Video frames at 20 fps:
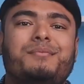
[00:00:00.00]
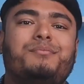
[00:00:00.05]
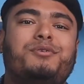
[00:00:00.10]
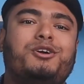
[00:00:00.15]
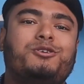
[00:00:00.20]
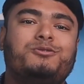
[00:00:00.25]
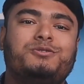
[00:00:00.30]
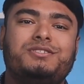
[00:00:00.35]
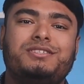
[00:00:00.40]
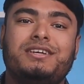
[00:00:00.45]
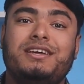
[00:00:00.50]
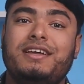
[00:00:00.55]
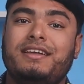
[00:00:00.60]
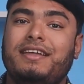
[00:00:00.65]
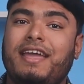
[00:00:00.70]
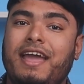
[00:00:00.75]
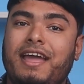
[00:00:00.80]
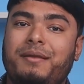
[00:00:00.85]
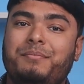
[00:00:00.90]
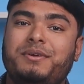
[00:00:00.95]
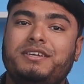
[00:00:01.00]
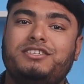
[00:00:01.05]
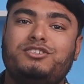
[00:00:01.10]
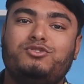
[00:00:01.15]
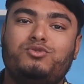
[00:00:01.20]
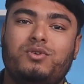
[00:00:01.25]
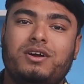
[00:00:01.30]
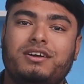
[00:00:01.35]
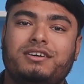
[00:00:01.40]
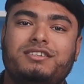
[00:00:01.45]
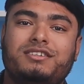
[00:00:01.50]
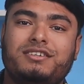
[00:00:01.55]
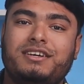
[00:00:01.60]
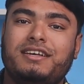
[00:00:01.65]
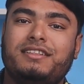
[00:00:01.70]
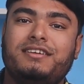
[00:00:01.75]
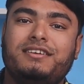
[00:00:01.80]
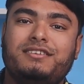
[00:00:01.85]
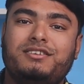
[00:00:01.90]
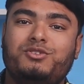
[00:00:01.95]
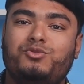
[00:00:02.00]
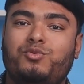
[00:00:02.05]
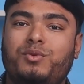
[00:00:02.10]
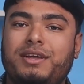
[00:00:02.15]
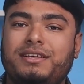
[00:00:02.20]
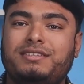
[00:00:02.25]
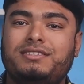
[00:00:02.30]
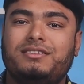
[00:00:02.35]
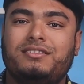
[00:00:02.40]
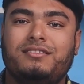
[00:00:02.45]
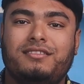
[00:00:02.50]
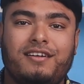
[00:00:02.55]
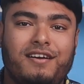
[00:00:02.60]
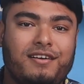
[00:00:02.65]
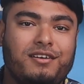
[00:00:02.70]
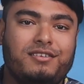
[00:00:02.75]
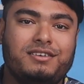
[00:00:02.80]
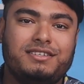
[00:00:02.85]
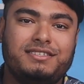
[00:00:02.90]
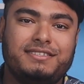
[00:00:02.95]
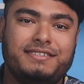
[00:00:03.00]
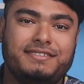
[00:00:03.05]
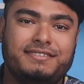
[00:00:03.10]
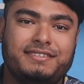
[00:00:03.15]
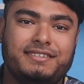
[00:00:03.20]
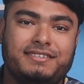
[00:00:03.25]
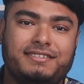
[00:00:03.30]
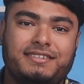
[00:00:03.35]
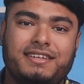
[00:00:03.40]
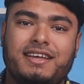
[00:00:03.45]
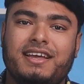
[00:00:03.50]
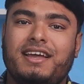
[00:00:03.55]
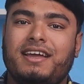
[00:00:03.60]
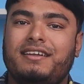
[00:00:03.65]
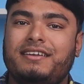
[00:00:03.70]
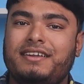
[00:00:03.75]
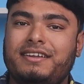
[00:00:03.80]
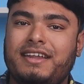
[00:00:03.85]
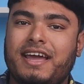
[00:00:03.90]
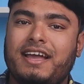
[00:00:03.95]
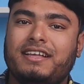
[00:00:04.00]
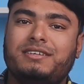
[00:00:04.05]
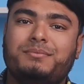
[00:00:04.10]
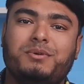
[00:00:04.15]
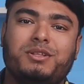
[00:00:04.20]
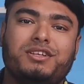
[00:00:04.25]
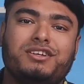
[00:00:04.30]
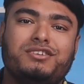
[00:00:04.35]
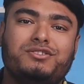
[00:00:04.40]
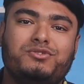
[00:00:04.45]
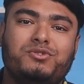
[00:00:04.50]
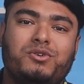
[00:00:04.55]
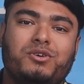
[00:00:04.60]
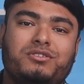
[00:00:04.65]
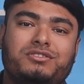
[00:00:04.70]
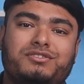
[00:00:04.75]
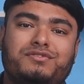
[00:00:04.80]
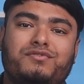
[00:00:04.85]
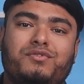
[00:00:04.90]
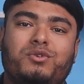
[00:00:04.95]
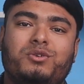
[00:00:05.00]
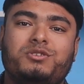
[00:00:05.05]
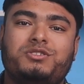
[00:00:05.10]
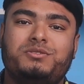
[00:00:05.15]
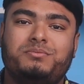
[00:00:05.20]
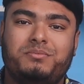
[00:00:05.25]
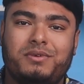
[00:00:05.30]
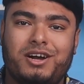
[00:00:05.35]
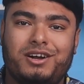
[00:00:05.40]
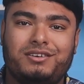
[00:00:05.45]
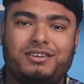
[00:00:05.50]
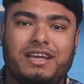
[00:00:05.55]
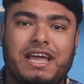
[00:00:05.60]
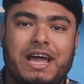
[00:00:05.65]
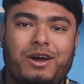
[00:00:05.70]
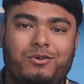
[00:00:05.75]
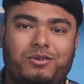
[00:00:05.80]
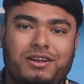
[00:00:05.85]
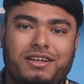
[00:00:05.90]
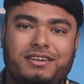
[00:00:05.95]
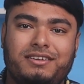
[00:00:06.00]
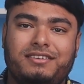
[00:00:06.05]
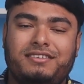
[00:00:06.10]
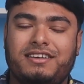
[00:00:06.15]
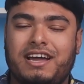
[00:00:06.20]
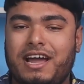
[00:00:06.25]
Pros can be strung together to reach longer distances, detachable controls for smart outlet